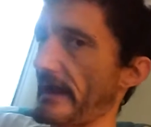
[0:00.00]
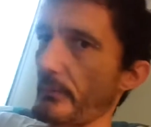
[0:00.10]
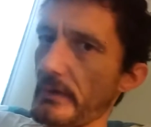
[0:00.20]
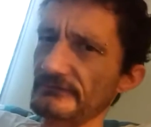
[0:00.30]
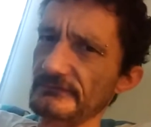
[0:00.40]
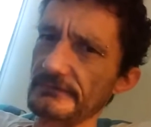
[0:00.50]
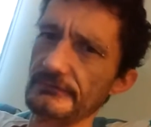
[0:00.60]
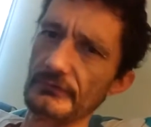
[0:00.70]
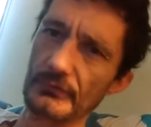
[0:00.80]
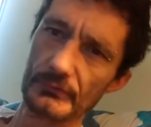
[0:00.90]
I wasn't
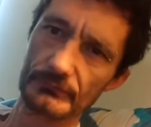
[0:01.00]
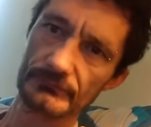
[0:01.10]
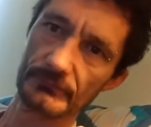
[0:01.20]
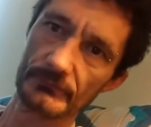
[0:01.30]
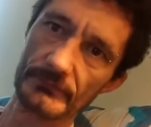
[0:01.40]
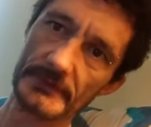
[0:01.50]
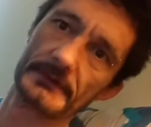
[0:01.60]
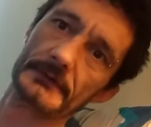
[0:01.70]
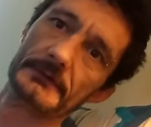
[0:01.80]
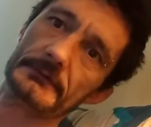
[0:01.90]
new to
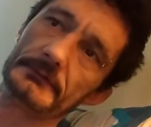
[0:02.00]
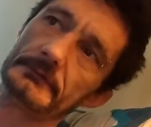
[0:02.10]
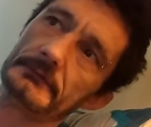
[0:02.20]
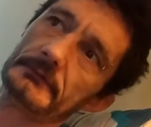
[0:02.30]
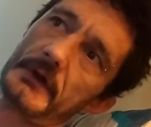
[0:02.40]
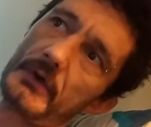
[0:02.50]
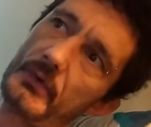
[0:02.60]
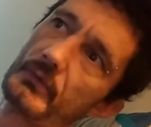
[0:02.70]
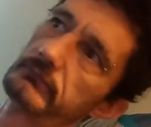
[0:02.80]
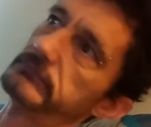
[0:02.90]
the
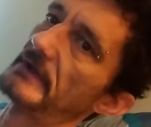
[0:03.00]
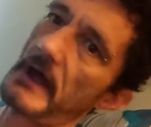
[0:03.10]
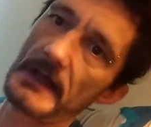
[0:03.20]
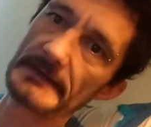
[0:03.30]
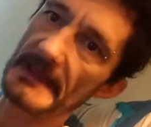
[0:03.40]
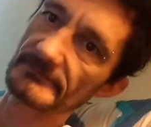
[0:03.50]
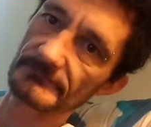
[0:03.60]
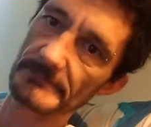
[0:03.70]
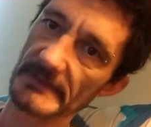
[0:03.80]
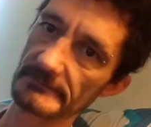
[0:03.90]
whole God
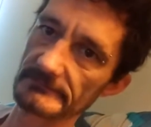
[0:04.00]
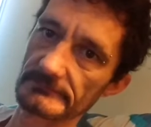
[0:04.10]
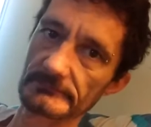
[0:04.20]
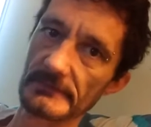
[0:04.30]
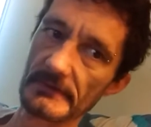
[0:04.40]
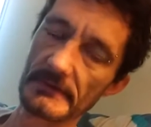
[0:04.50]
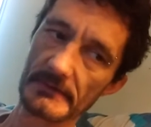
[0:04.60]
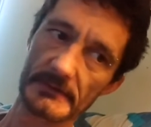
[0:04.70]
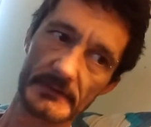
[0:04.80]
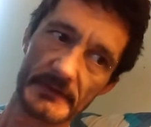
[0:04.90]
aspect.
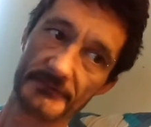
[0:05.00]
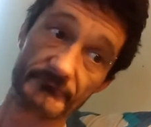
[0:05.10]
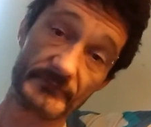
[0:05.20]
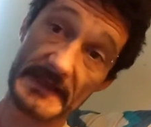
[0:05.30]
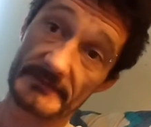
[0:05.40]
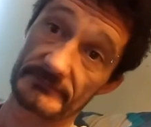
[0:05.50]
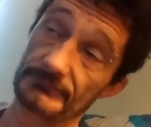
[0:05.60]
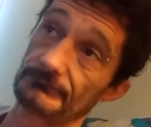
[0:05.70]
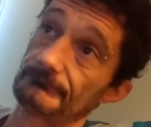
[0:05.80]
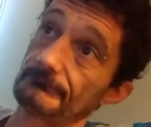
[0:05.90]
In
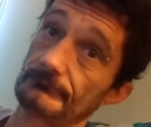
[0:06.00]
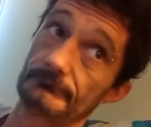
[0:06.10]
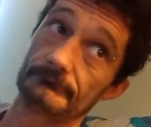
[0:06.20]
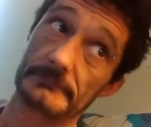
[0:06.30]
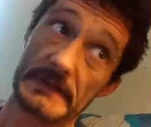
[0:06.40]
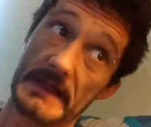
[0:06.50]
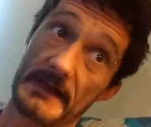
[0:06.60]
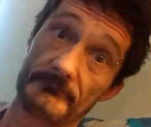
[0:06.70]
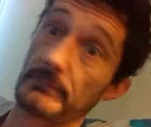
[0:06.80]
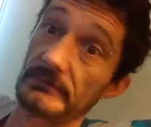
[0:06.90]
fact,
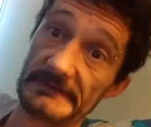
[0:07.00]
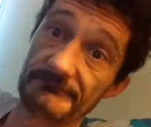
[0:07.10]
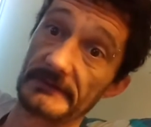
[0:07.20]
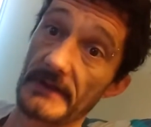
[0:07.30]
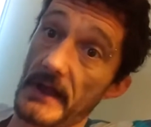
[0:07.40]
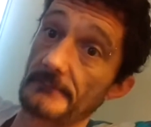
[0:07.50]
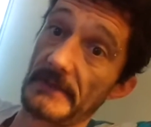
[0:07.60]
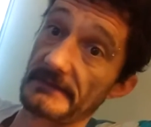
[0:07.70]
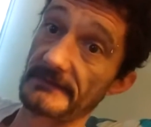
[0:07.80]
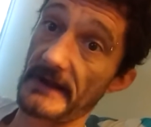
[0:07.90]
I've believed in God
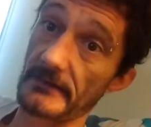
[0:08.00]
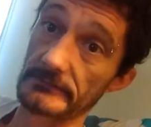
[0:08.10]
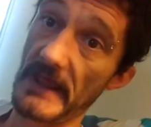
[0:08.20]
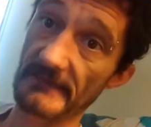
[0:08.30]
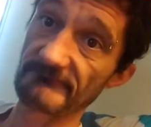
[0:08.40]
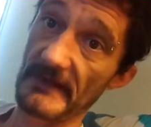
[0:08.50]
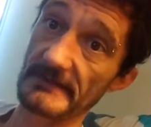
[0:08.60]
my entire life.